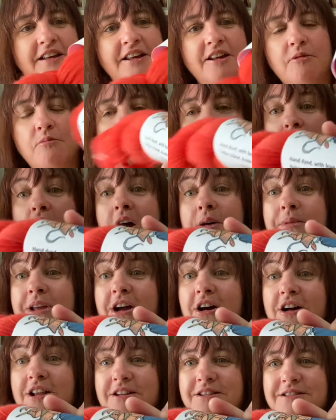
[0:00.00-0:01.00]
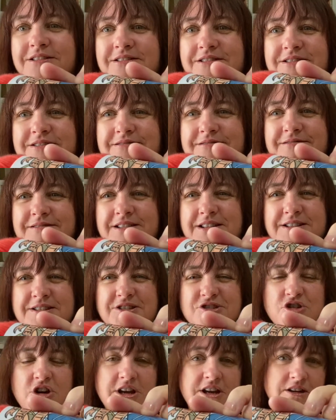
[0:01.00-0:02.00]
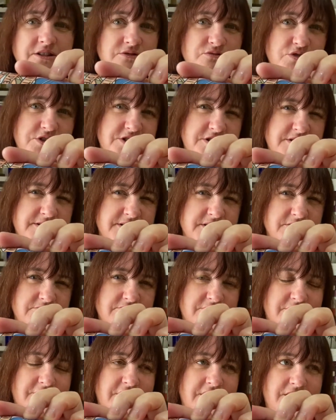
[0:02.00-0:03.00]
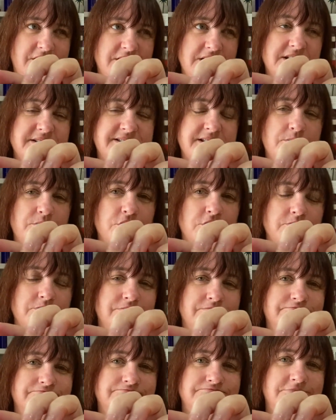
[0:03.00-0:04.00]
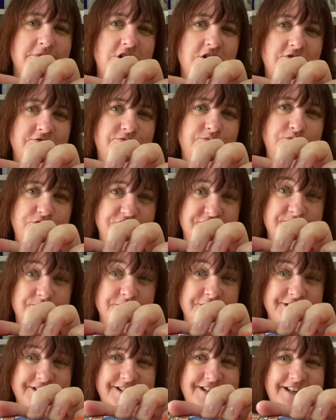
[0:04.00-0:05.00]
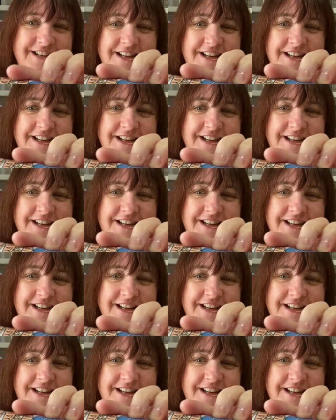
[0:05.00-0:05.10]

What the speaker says: Bribie Island, Australia, which is a suburb of Brisbane.